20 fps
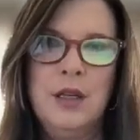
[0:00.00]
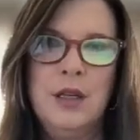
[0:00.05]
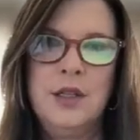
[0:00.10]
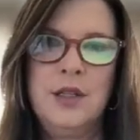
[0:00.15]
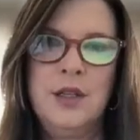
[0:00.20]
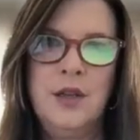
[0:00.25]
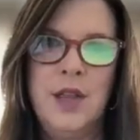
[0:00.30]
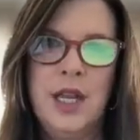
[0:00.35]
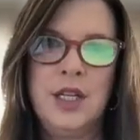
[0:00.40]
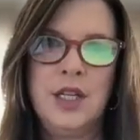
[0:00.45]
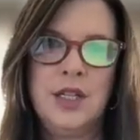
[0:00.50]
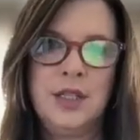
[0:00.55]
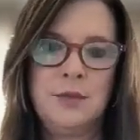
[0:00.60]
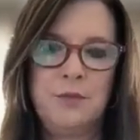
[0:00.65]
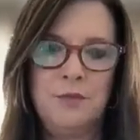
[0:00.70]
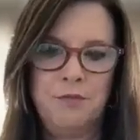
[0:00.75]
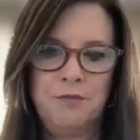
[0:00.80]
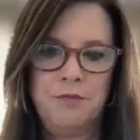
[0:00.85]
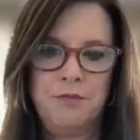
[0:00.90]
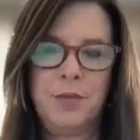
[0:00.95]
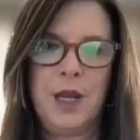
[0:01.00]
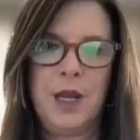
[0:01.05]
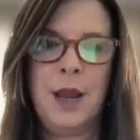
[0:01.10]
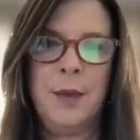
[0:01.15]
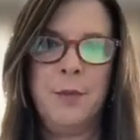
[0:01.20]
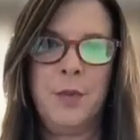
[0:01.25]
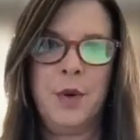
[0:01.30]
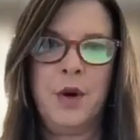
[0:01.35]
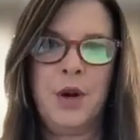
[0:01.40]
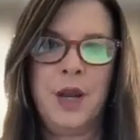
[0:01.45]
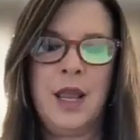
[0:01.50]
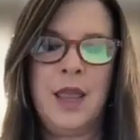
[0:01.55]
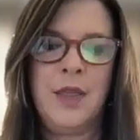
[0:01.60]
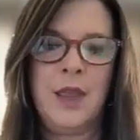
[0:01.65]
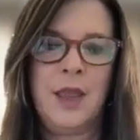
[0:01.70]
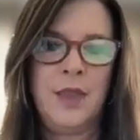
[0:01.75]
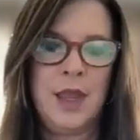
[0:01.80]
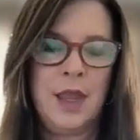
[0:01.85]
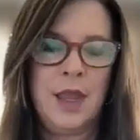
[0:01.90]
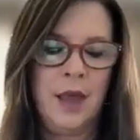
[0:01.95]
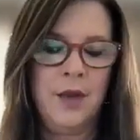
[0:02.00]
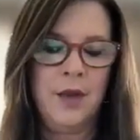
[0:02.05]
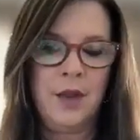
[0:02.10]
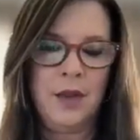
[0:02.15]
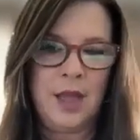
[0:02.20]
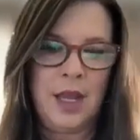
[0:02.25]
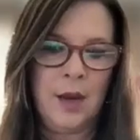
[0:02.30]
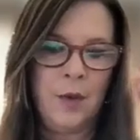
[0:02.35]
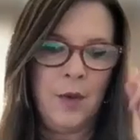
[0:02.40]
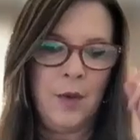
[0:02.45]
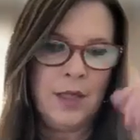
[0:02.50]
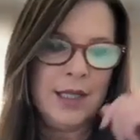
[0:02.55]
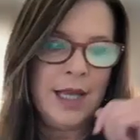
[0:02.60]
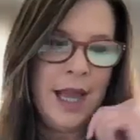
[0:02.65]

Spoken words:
So they just burned. And then the other thing was,